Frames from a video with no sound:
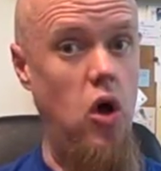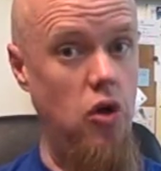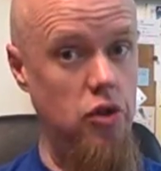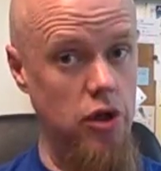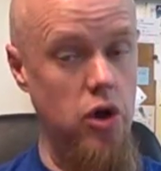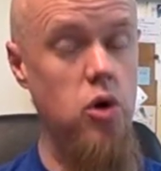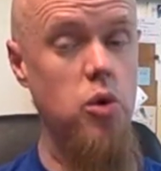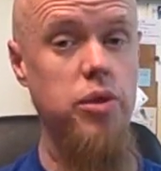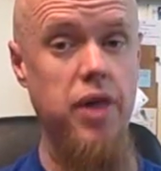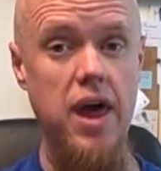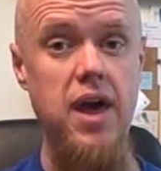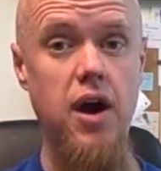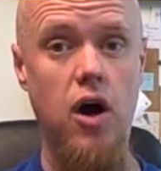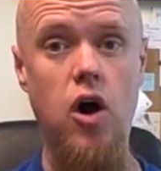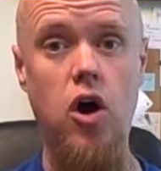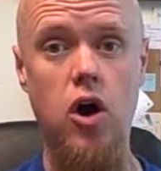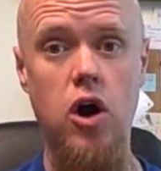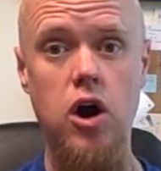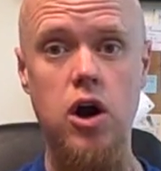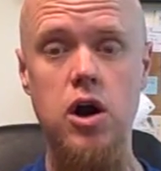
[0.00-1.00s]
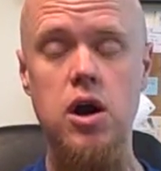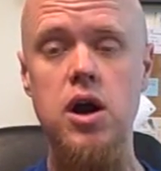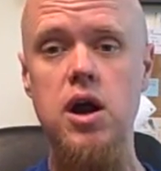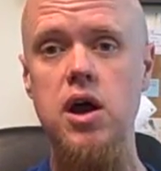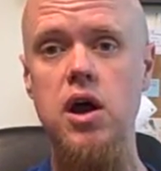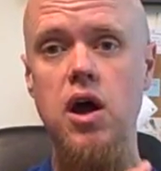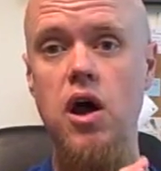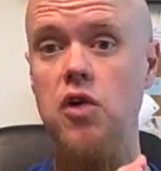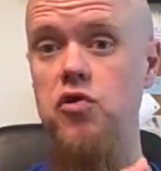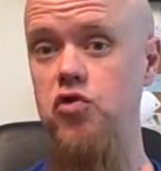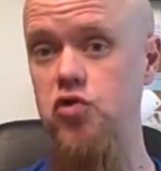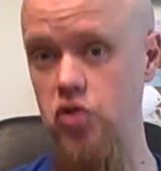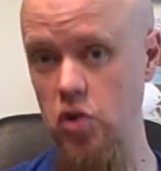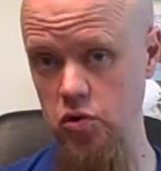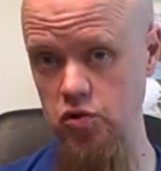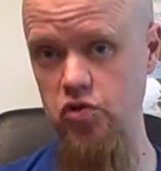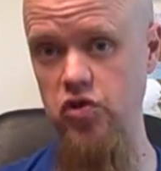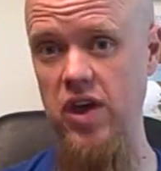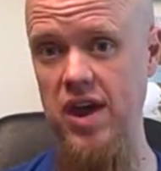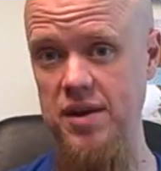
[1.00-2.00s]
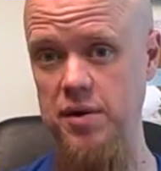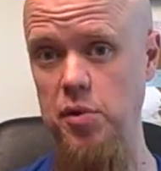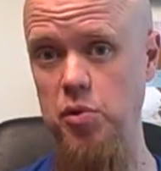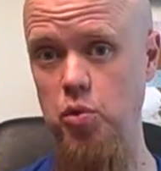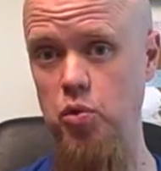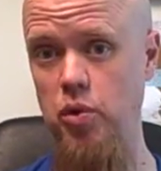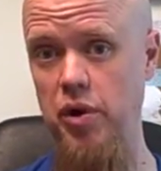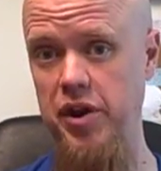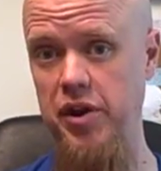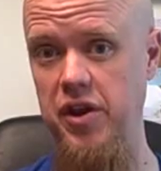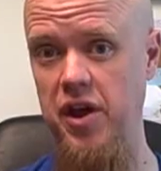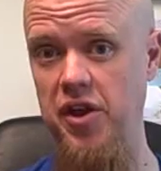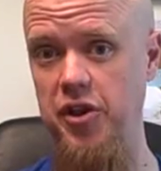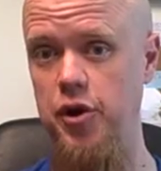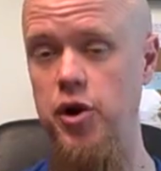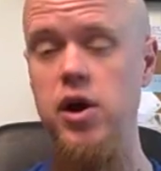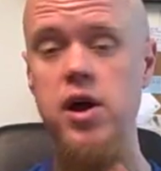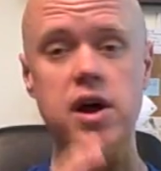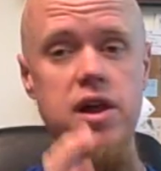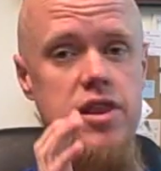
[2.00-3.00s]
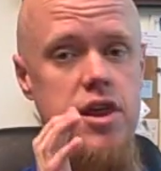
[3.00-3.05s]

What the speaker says: although they are associated with one another,